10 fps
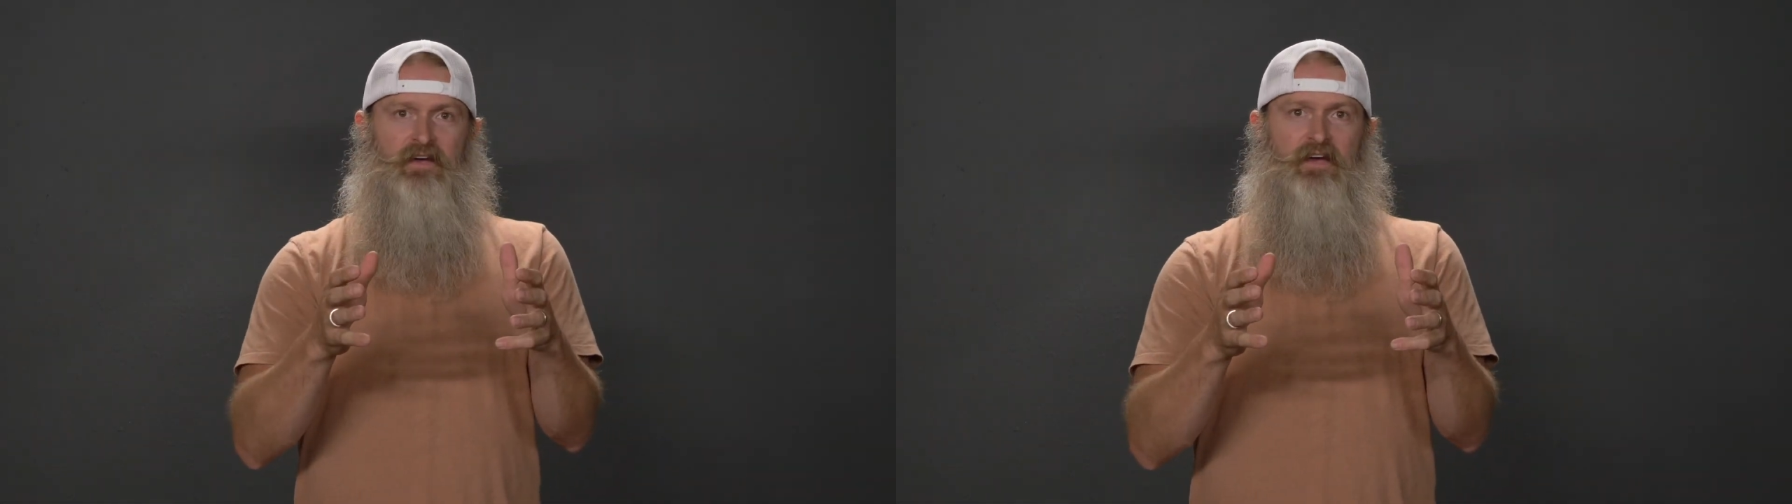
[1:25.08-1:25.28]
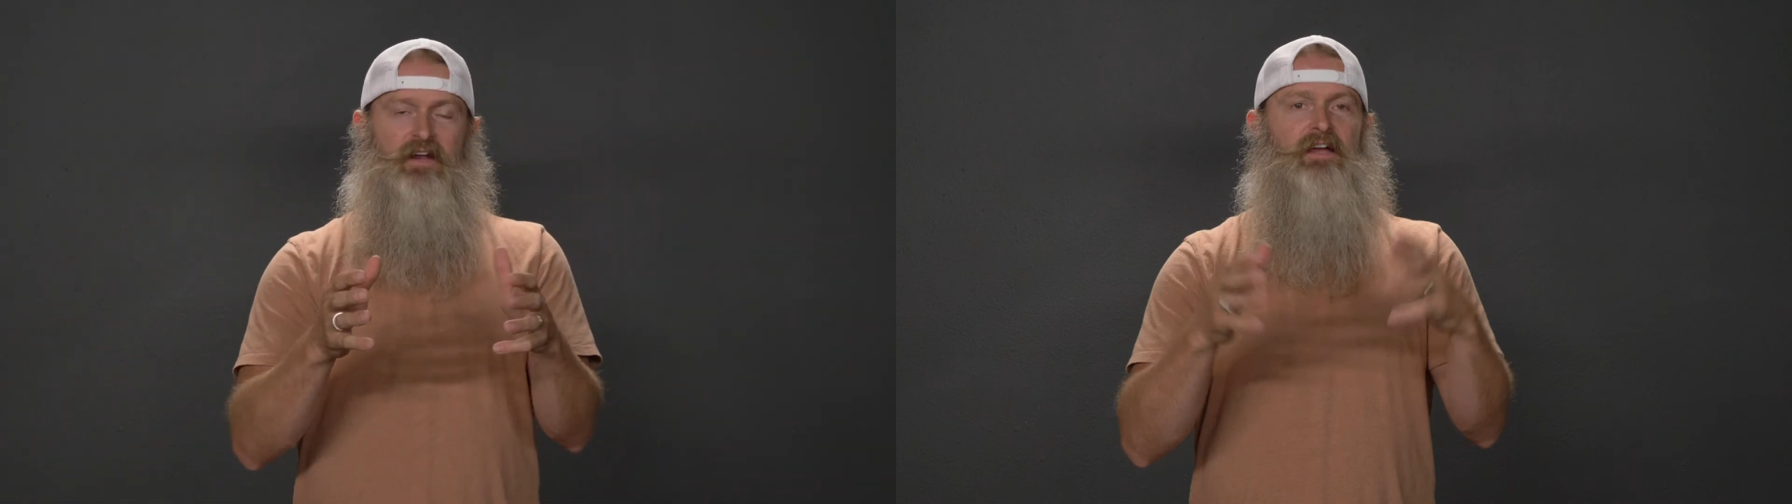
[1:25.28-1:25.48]

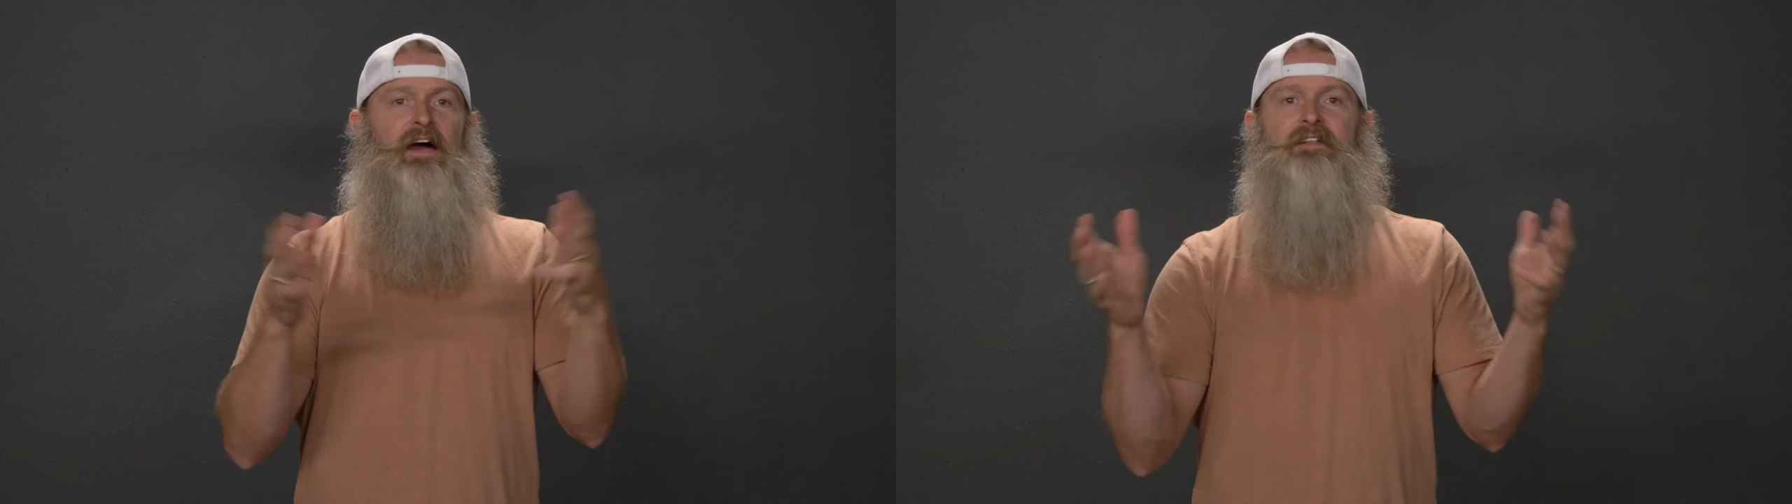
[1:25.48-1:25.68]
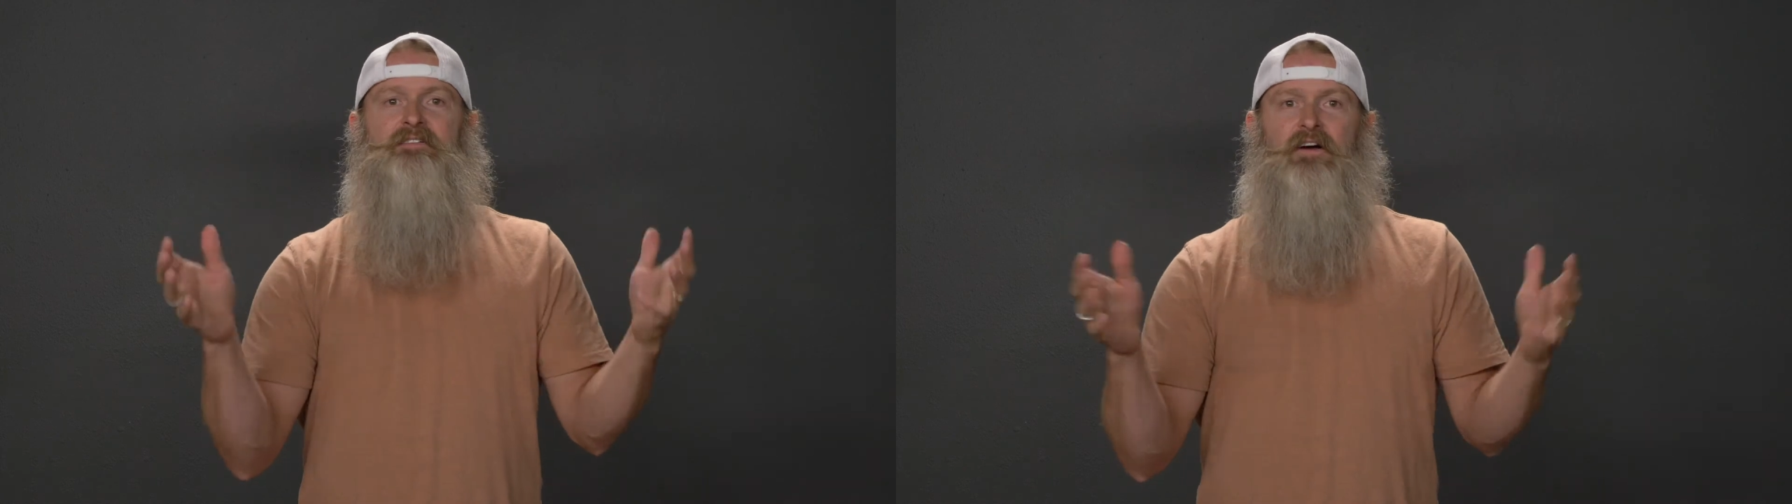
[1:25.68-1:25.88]
And I
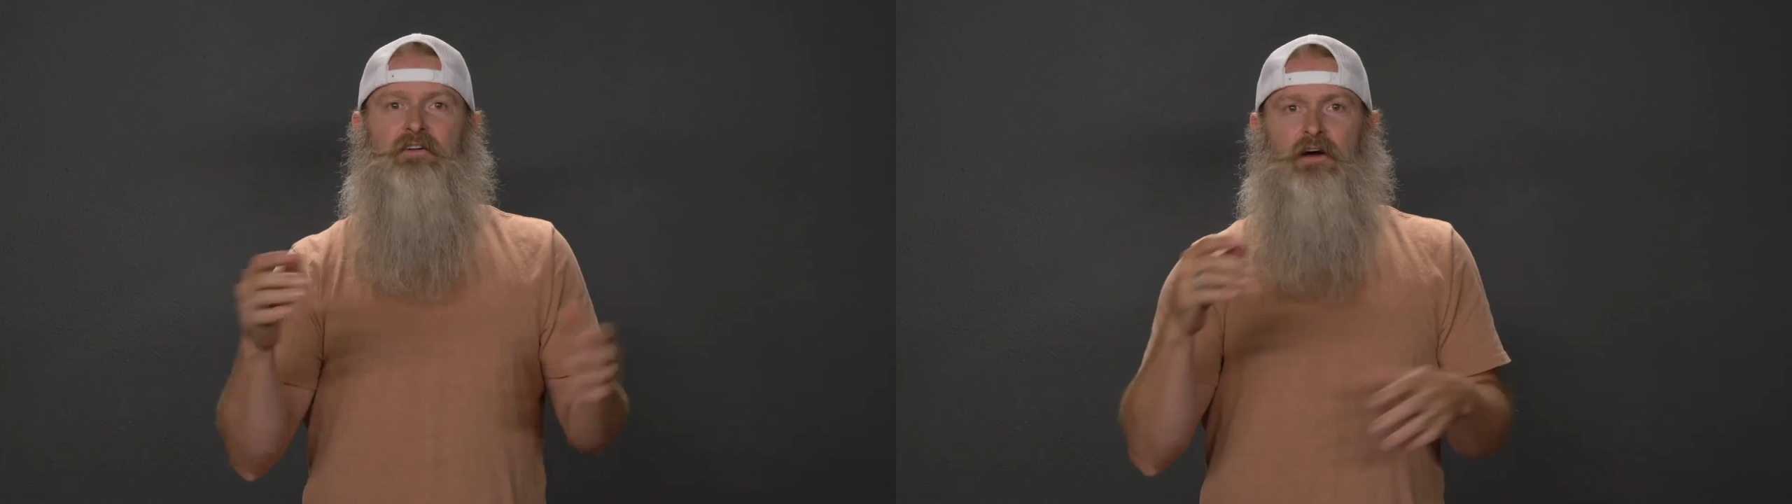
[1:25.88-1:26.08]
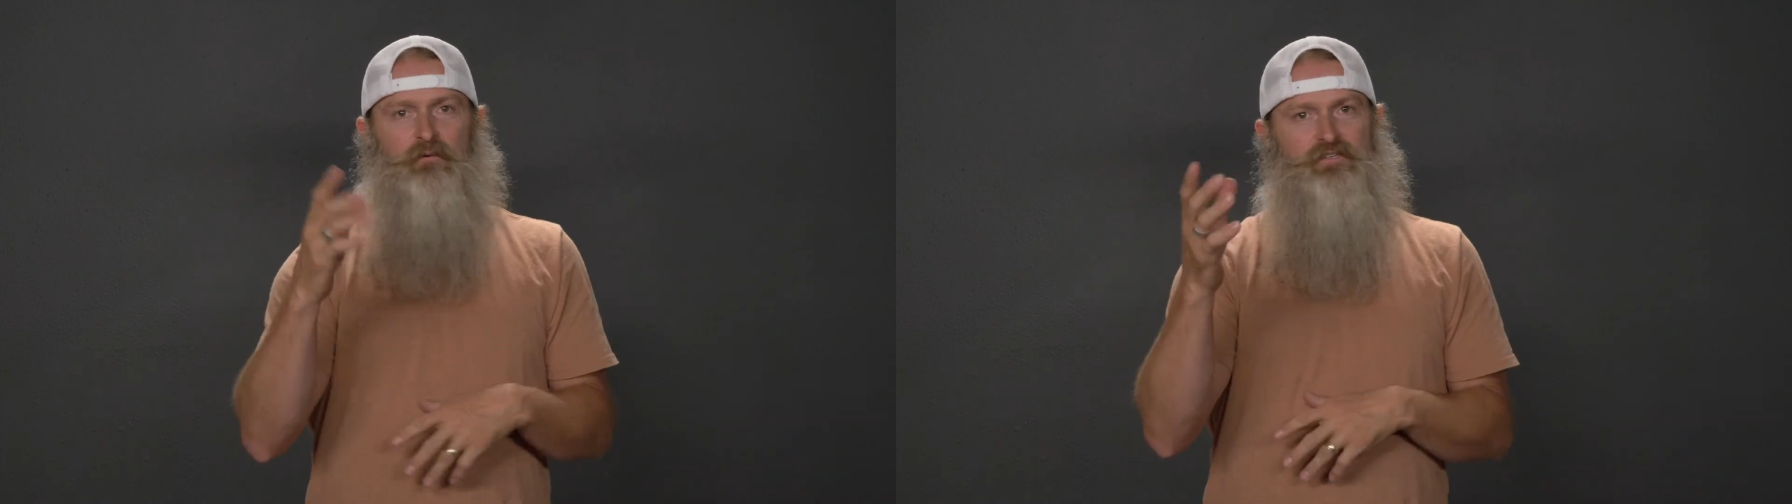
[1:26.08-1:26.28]
gotta tell
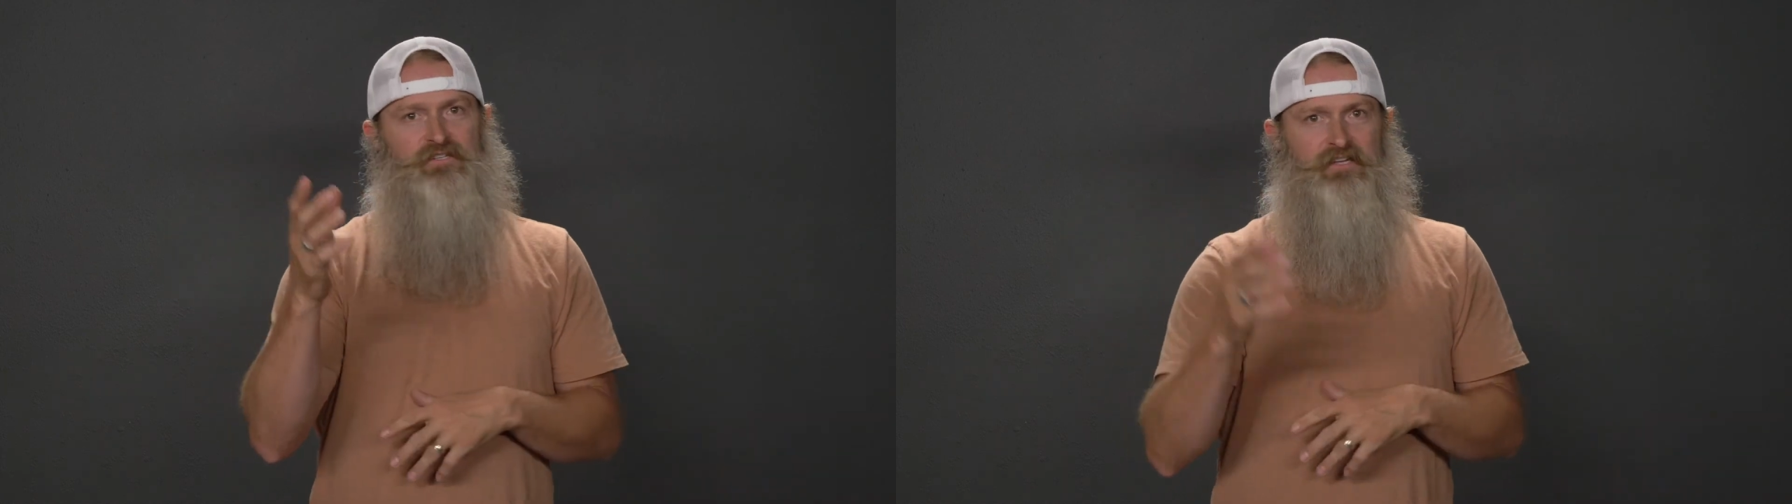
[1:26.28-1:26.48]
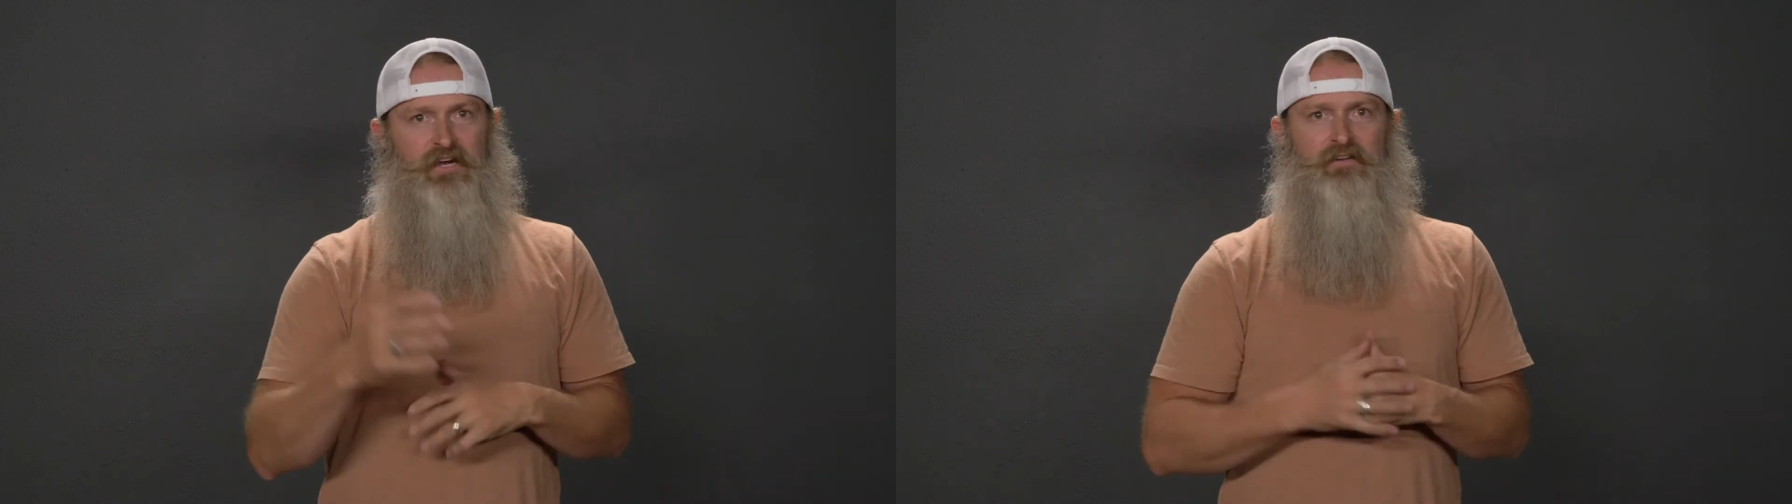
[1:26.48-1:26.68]
you, I was
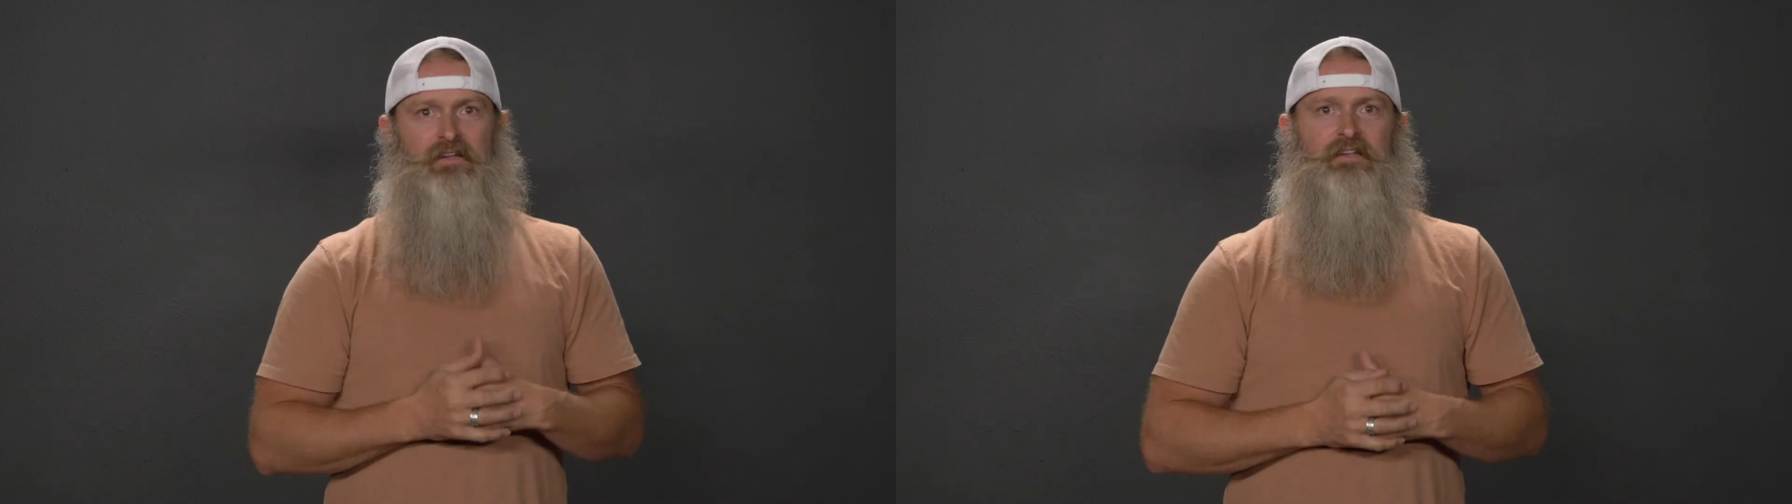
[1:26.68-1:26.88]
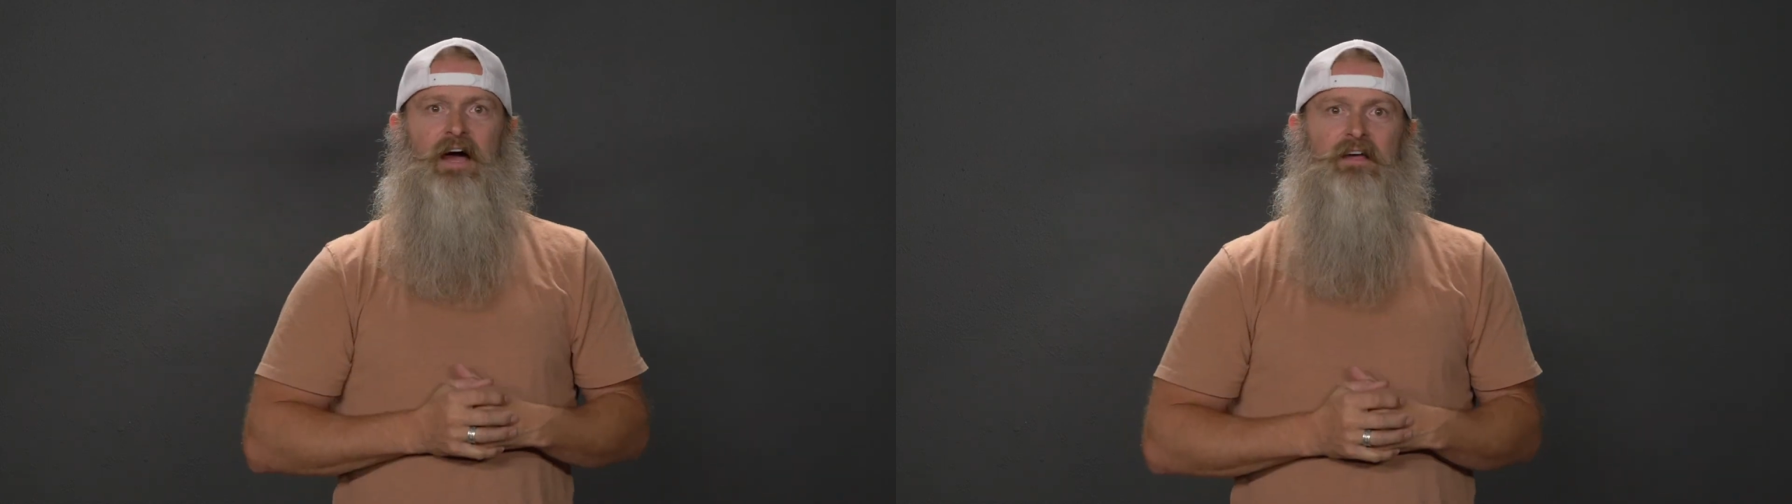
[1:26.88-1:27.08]
scared to
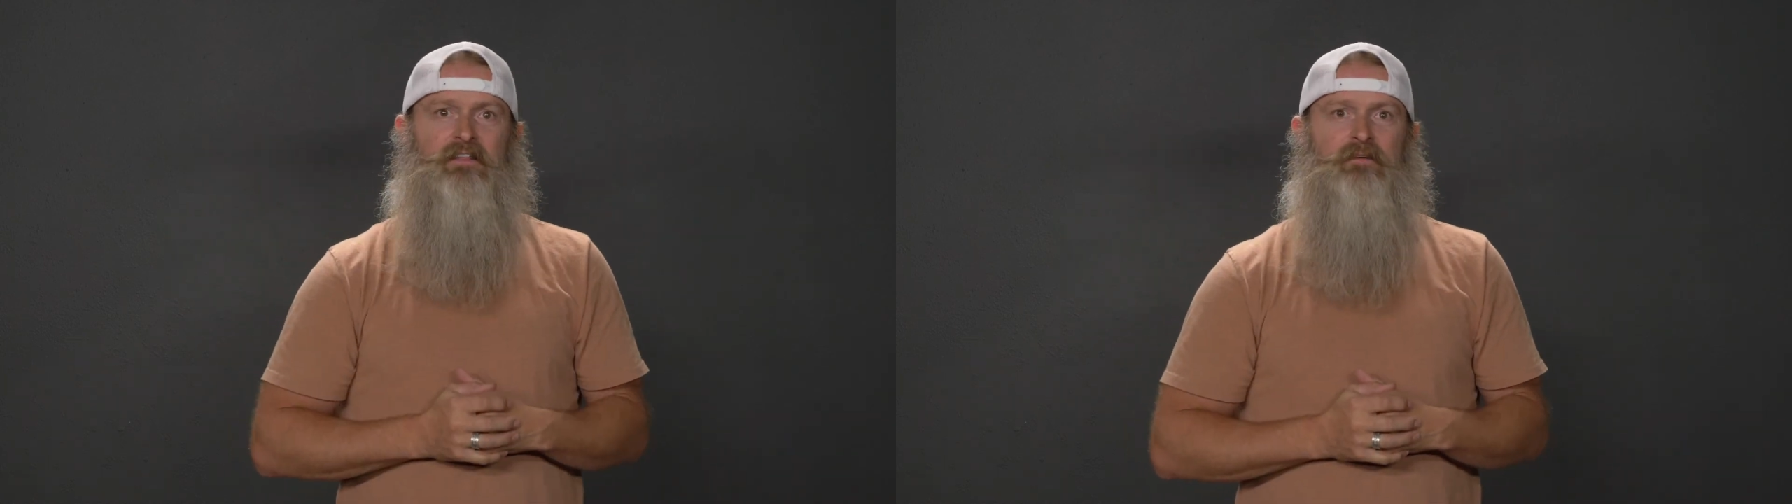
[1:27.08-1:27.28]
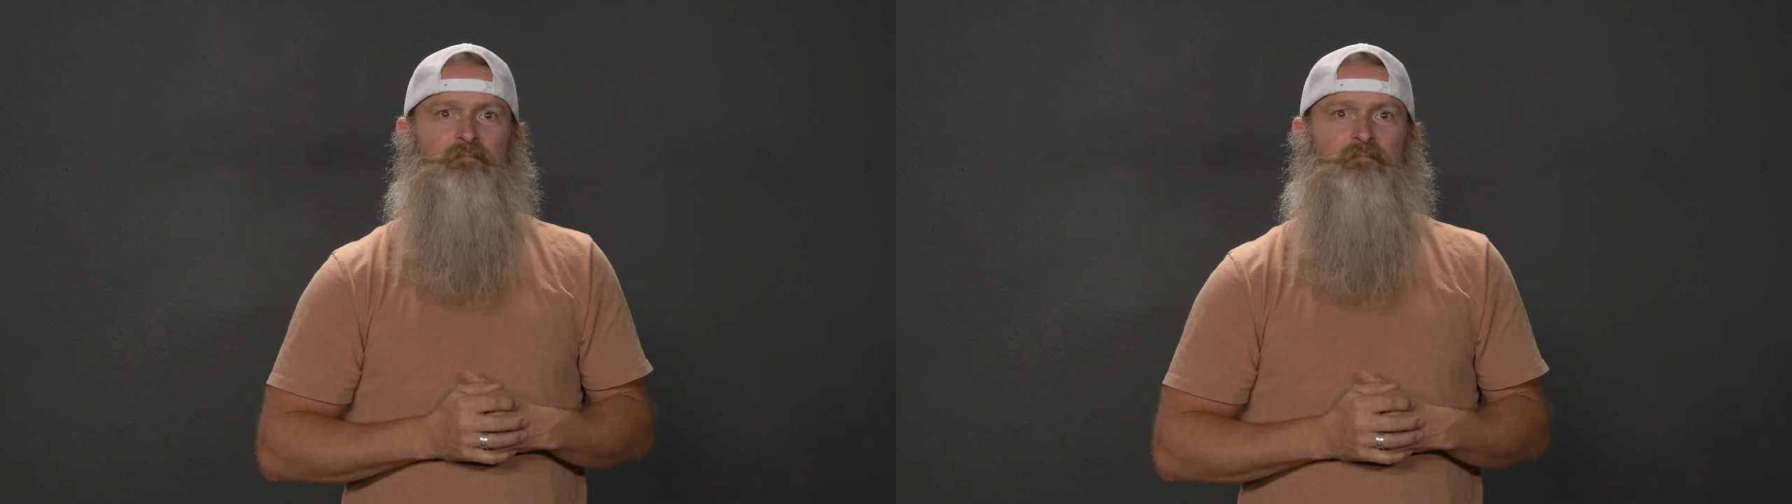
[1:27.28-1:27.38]
death,